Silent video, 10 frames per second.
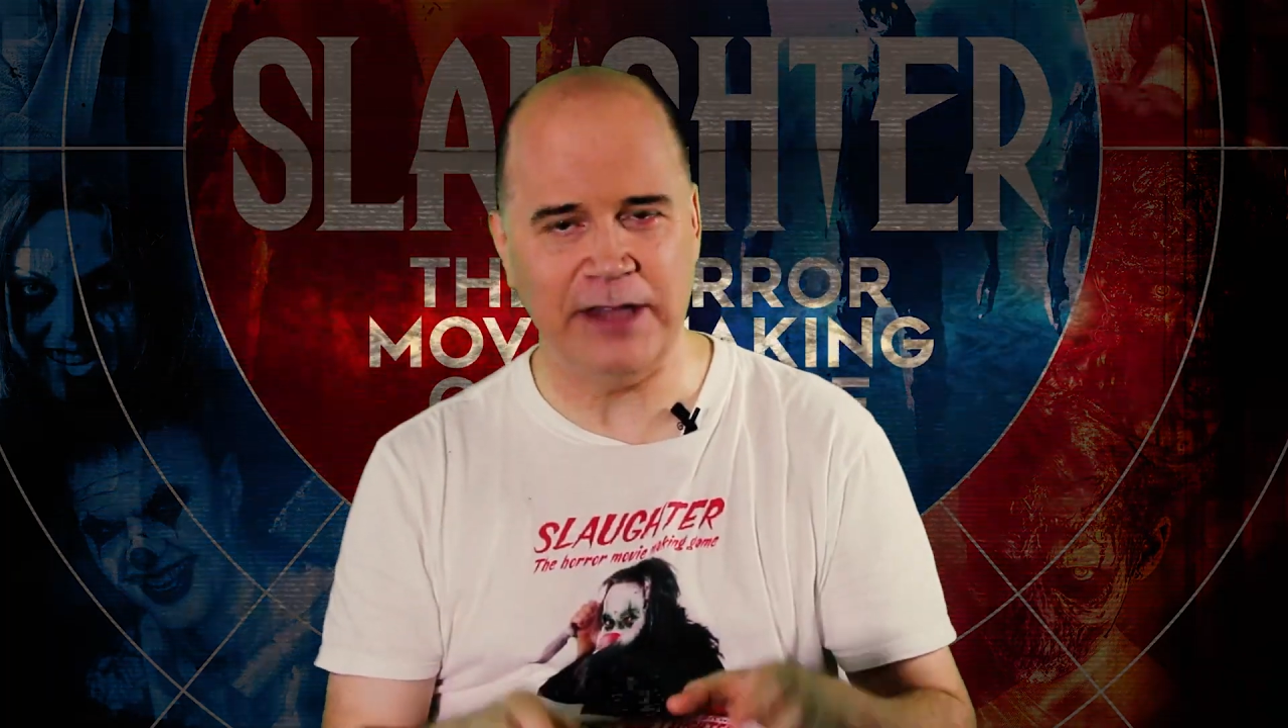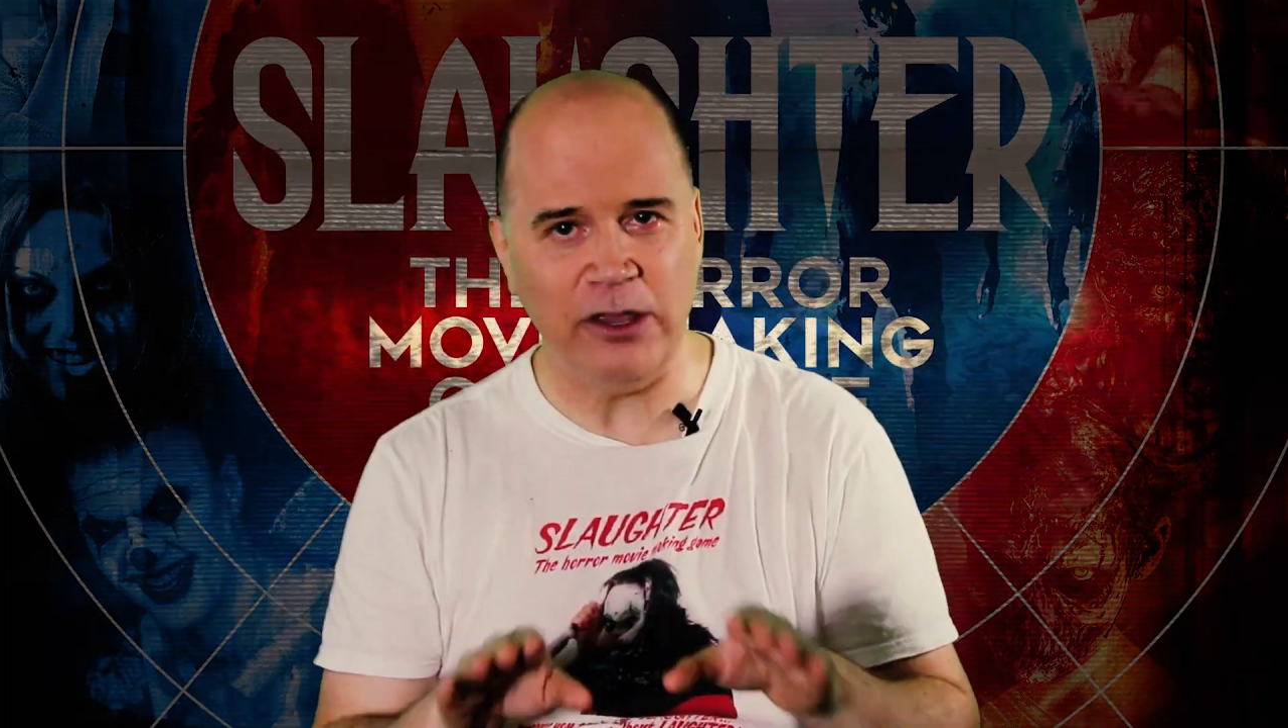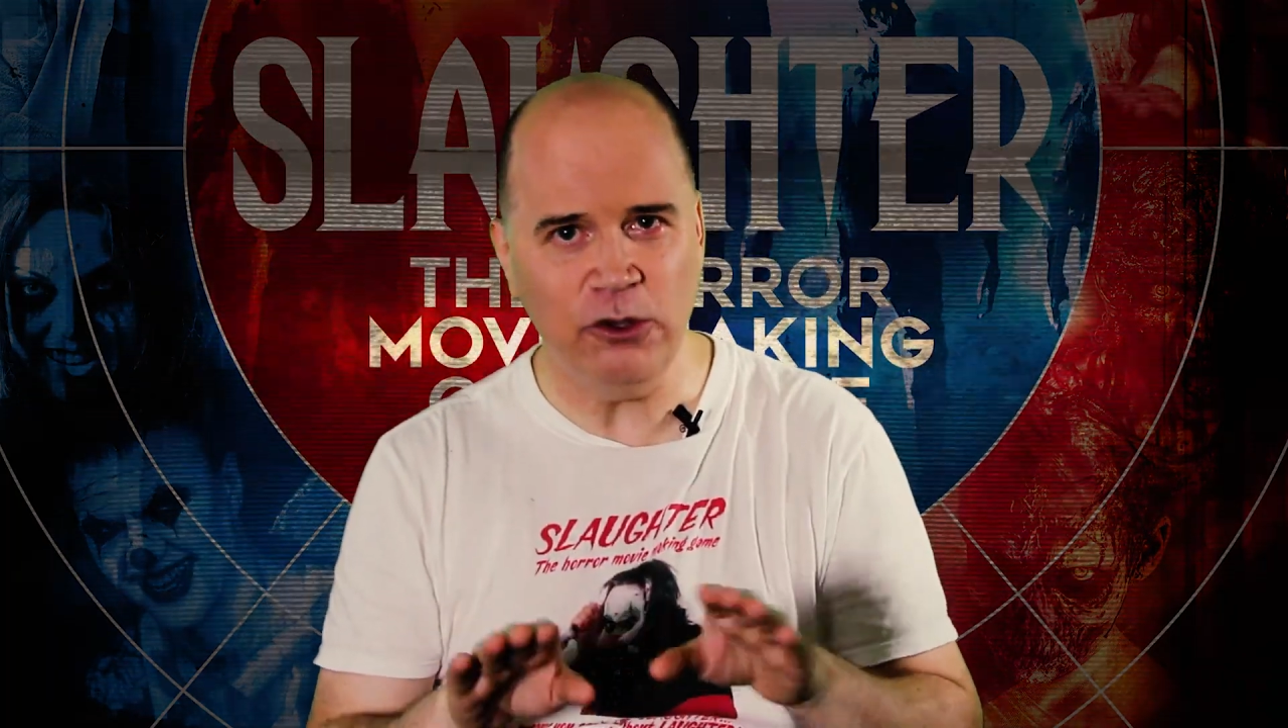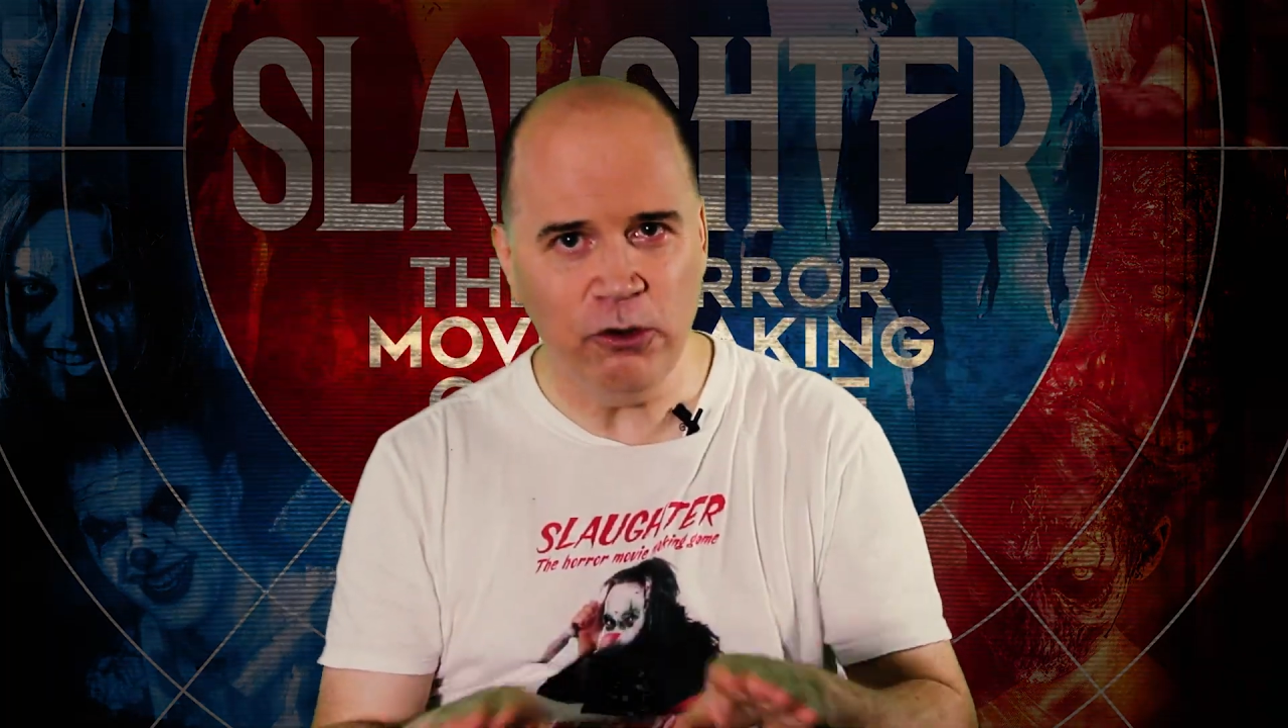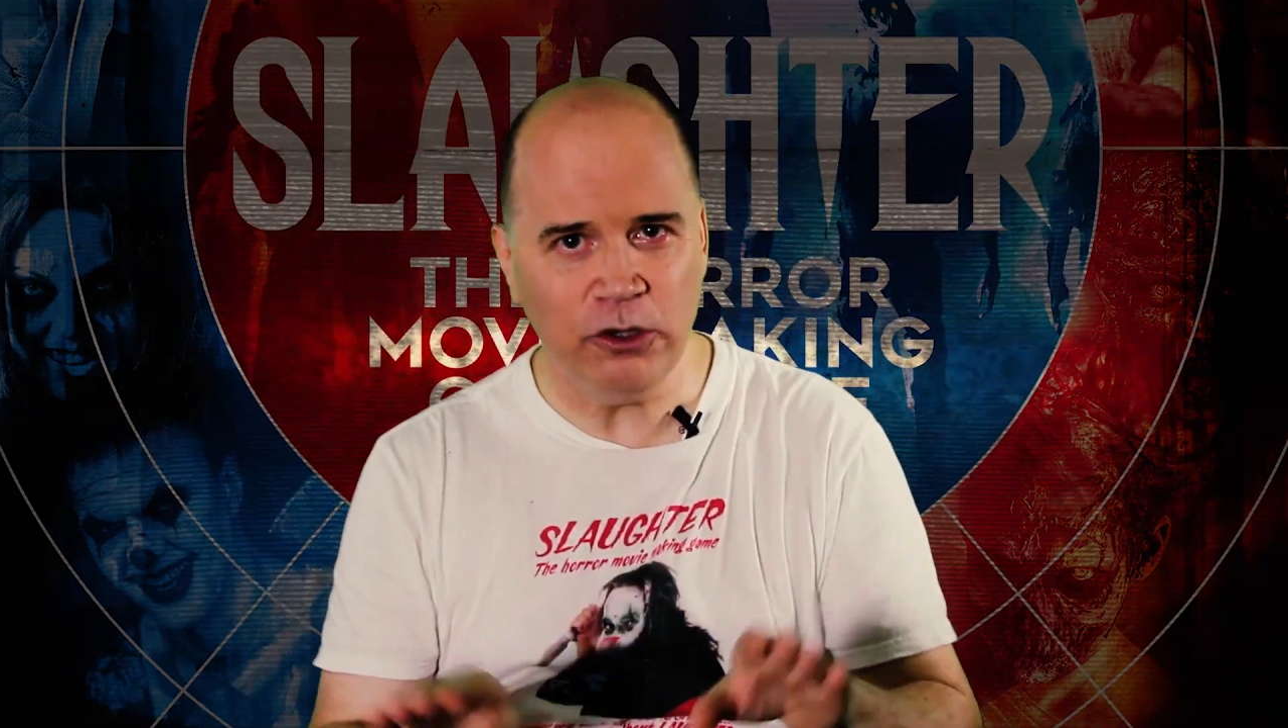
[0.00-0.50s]
that
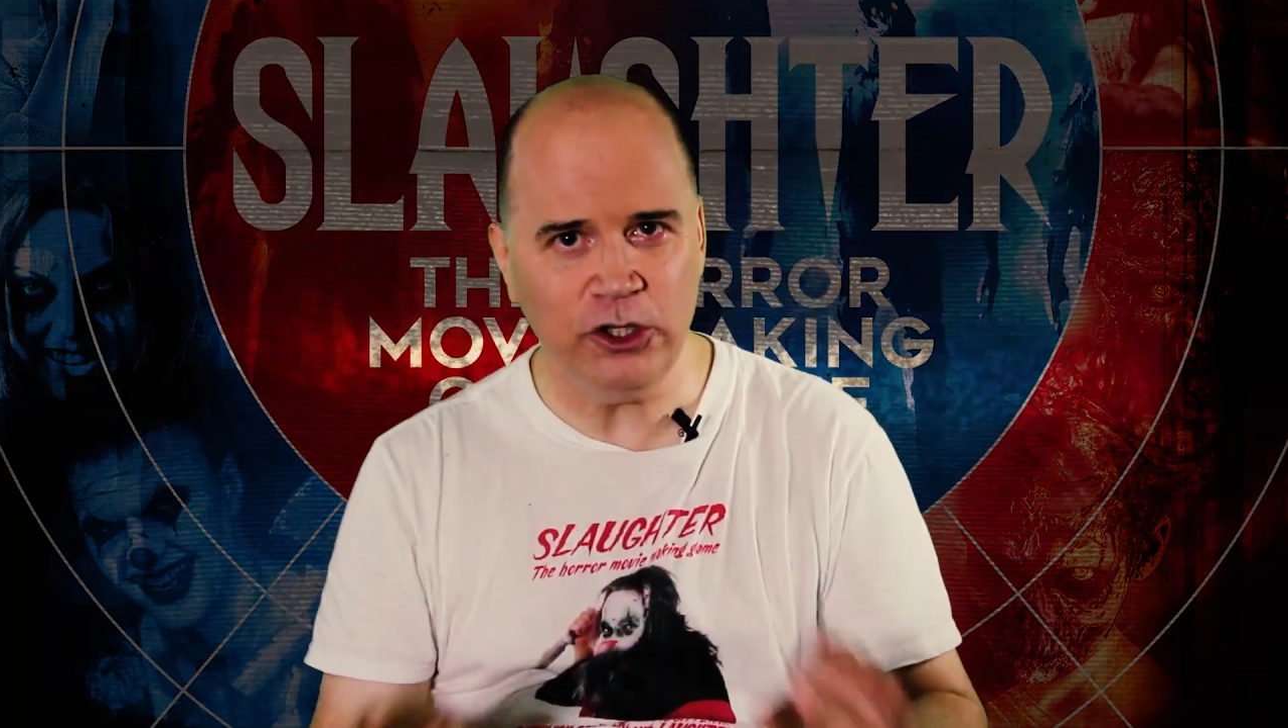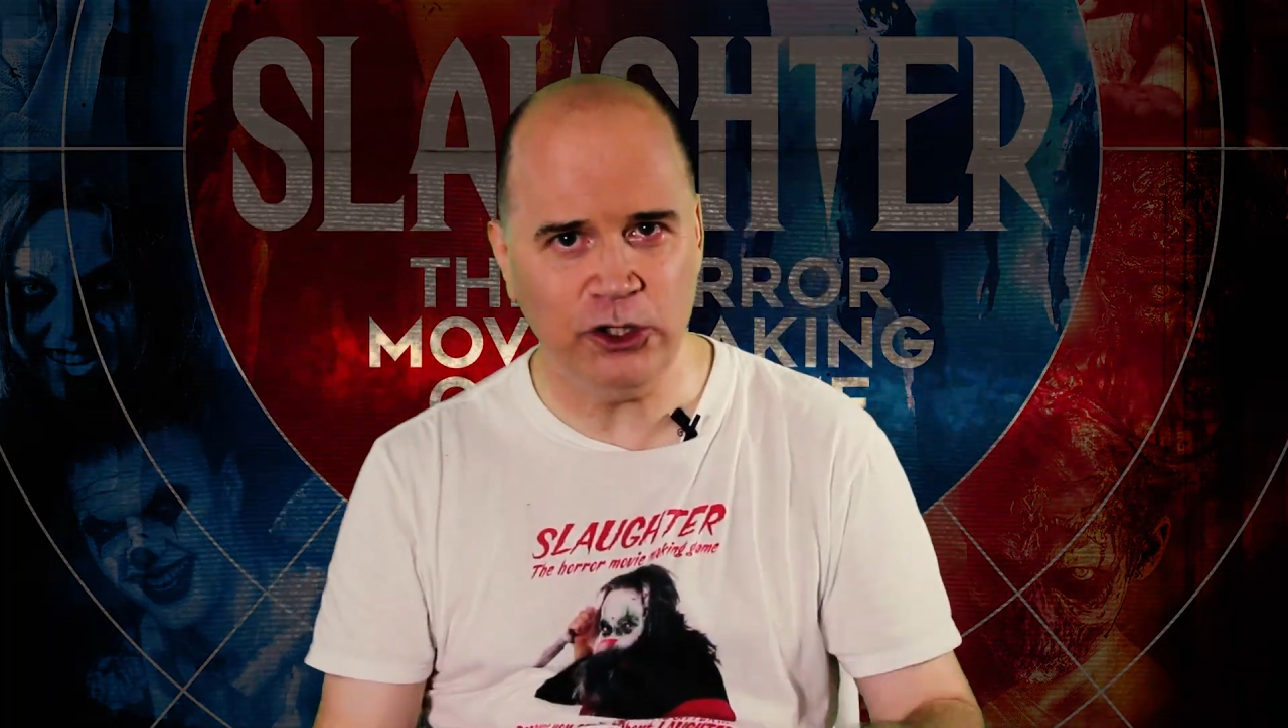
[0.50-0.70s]
you can